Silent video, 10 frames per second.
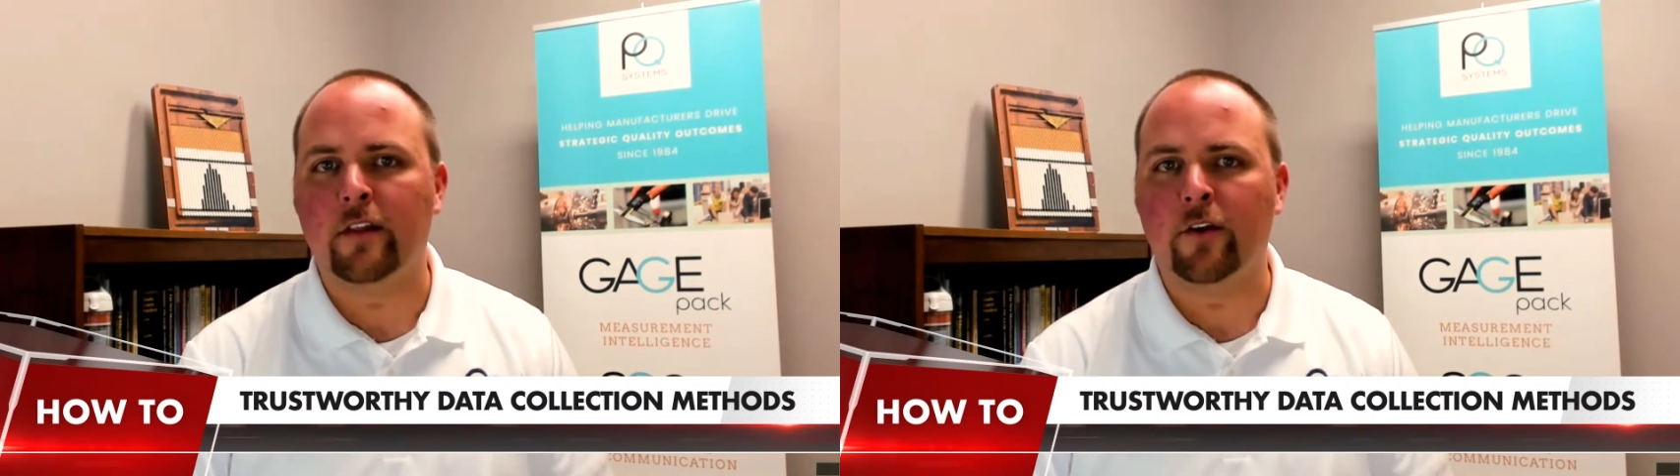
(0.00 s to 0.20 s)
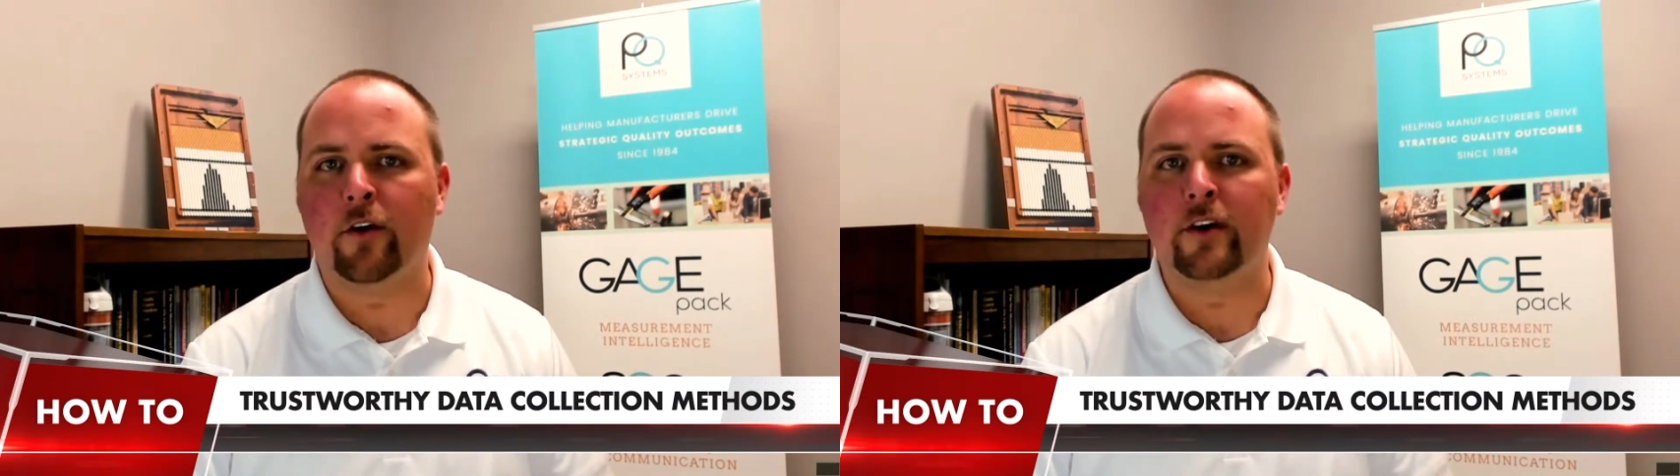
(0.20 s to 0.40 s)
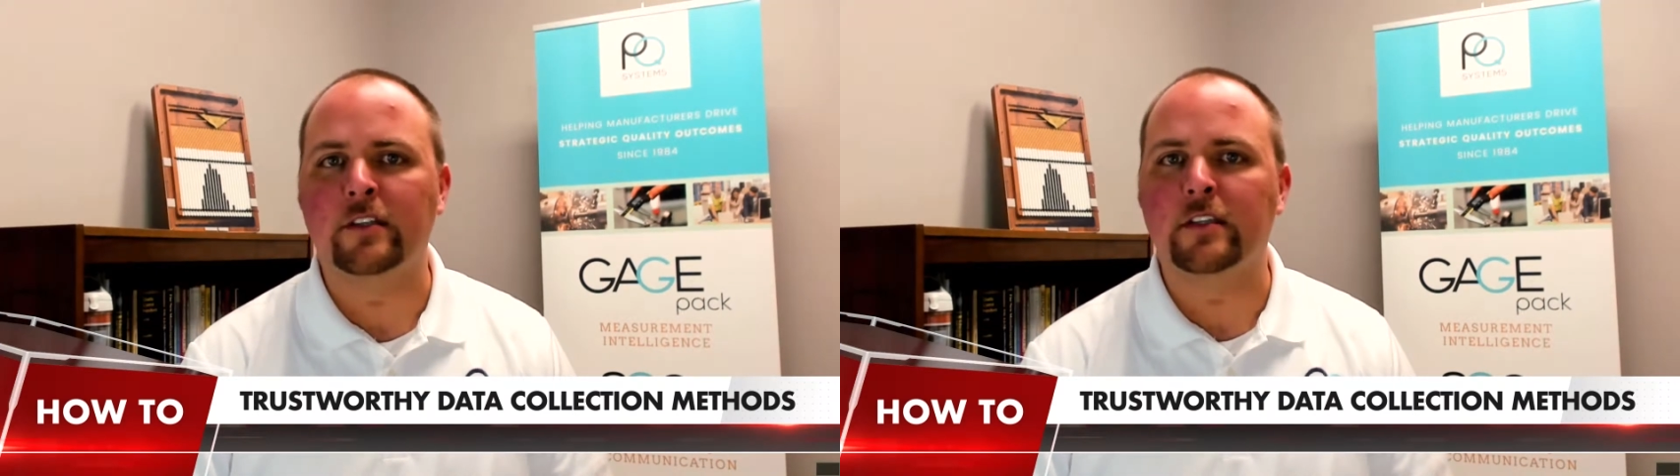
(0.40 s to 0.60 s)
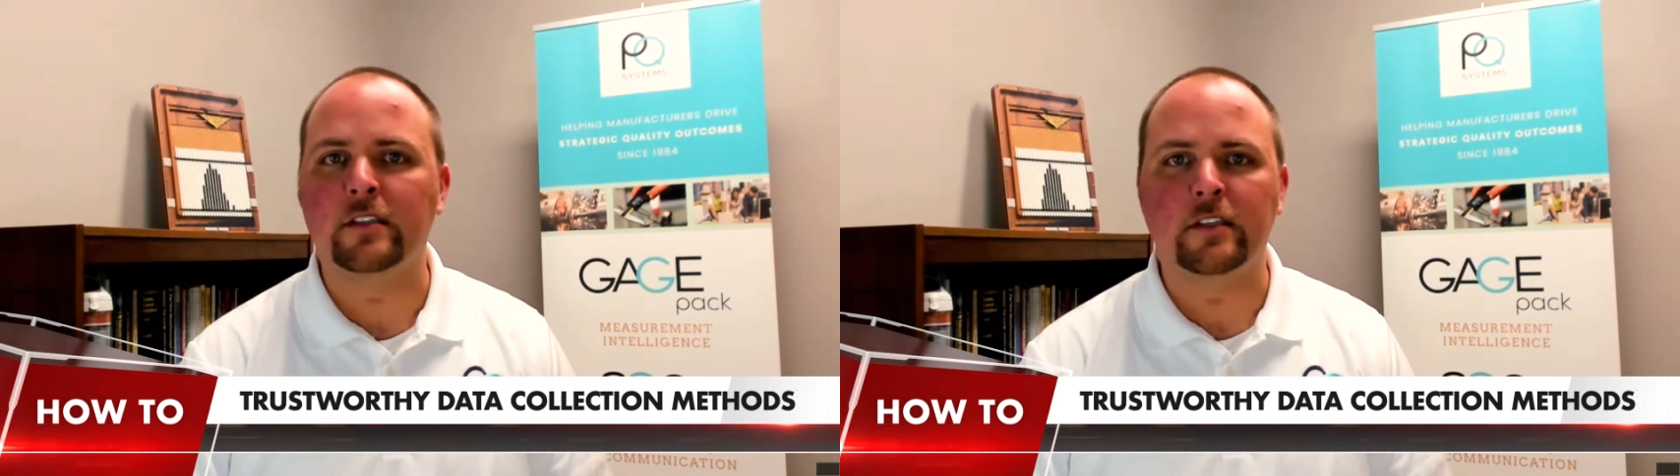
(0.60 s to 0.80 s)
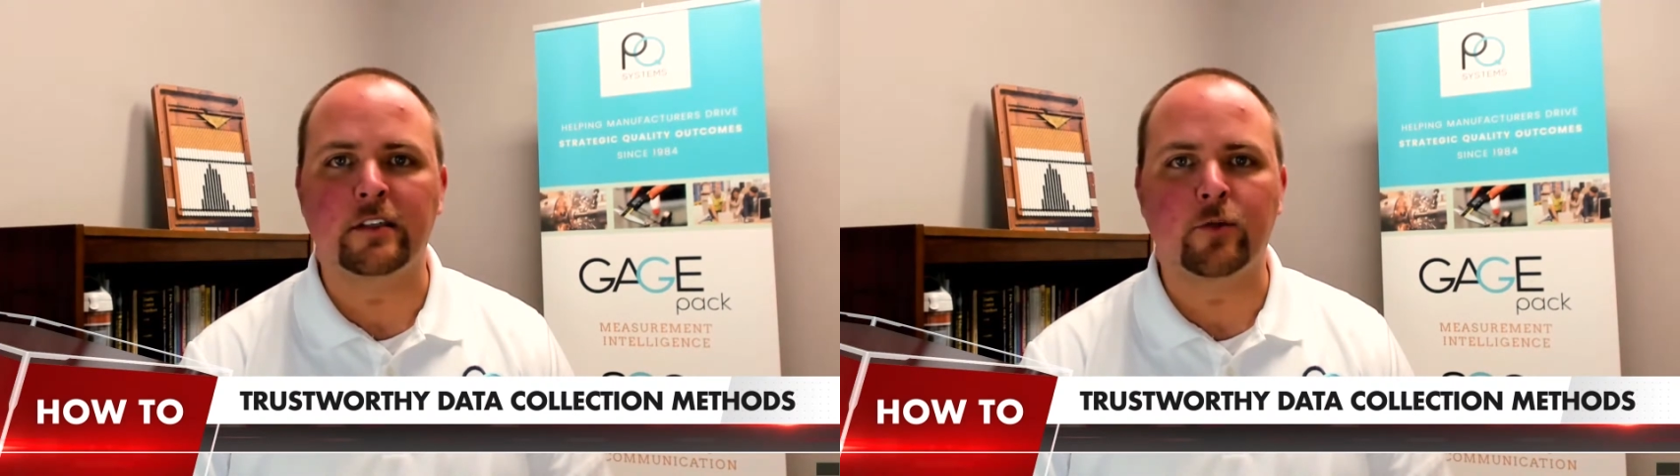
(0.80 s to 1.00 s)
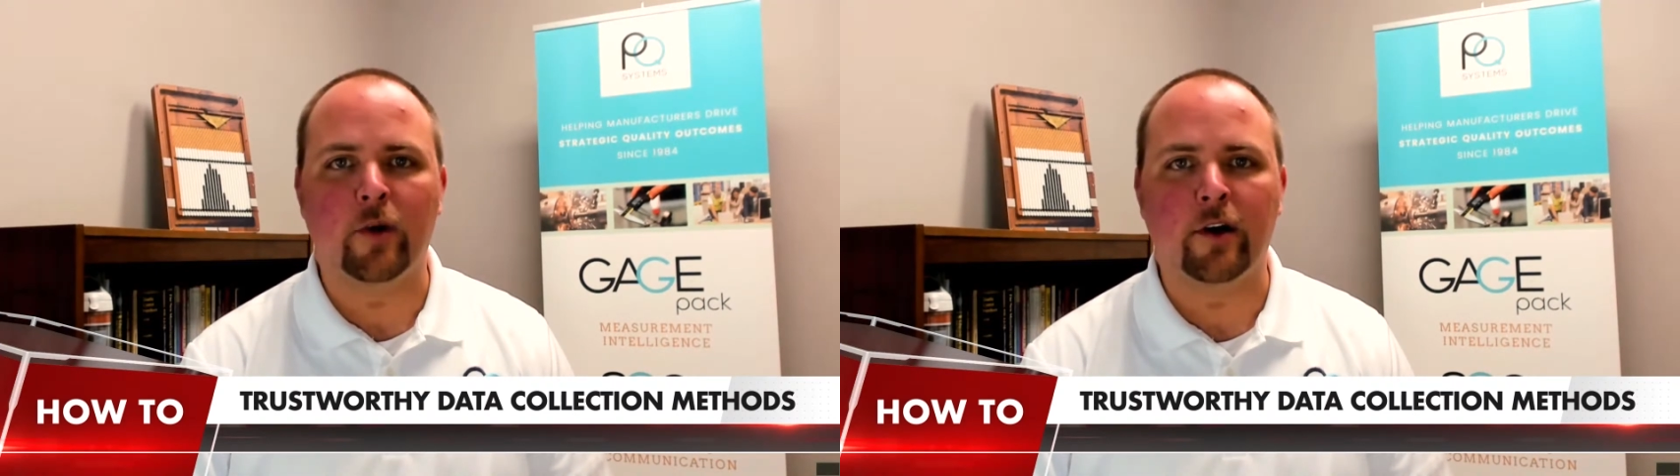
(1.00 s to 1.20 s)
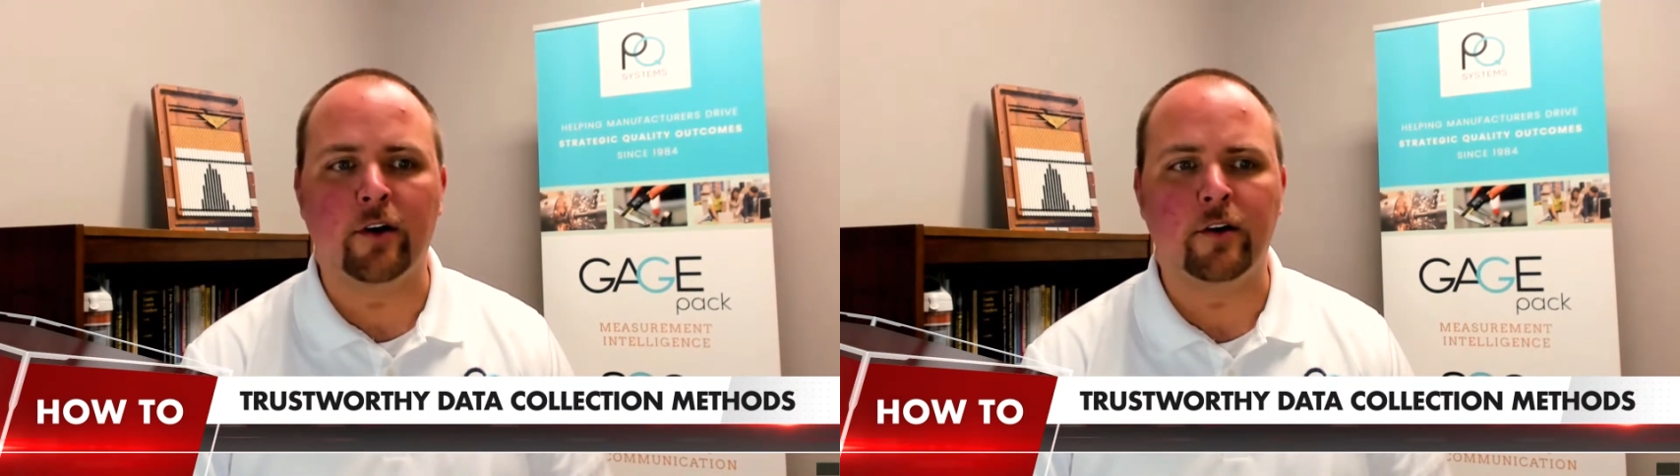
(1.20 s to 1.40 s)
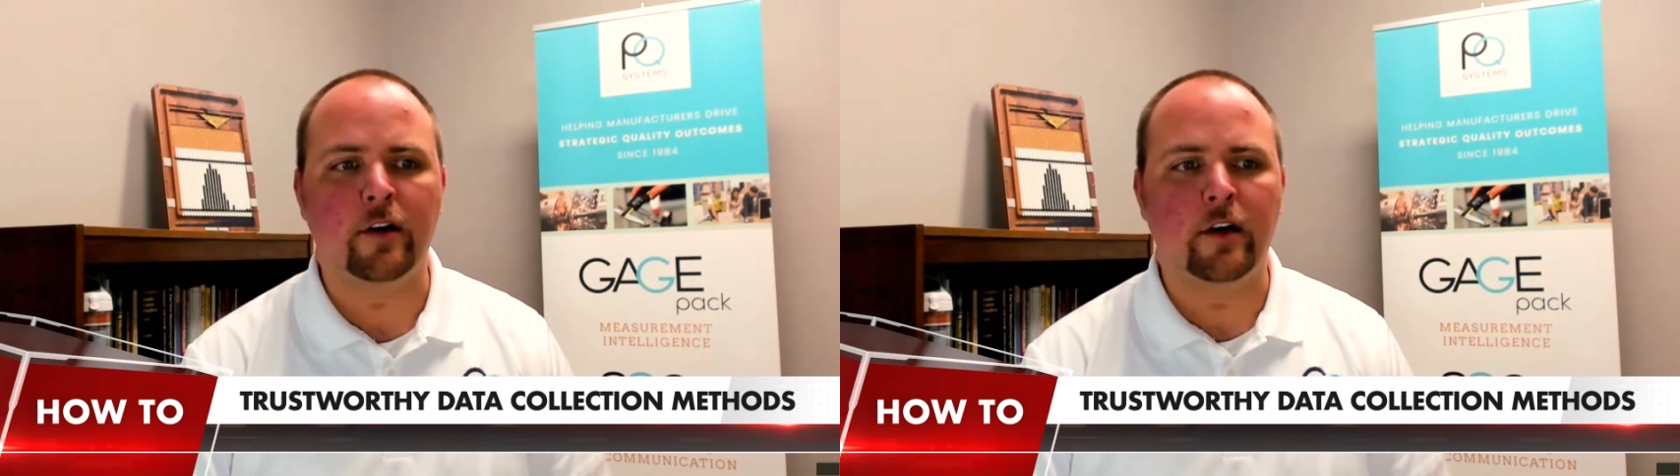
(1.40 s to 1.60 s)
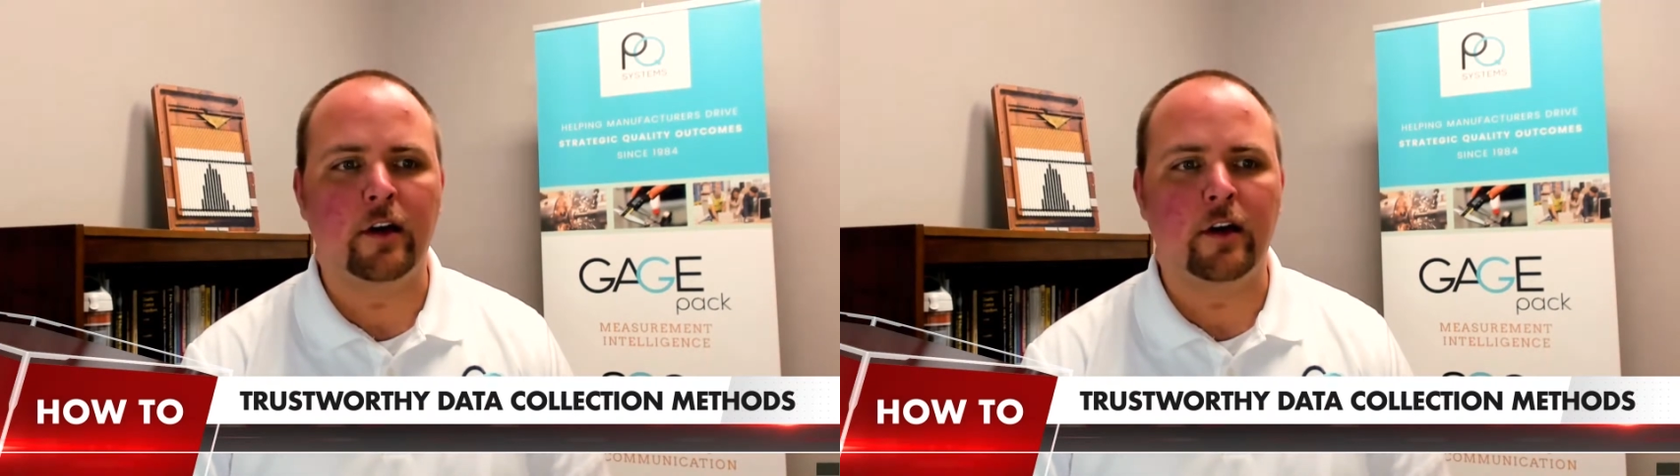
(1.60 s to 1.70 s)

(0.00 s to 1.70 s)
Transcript: that there are instances where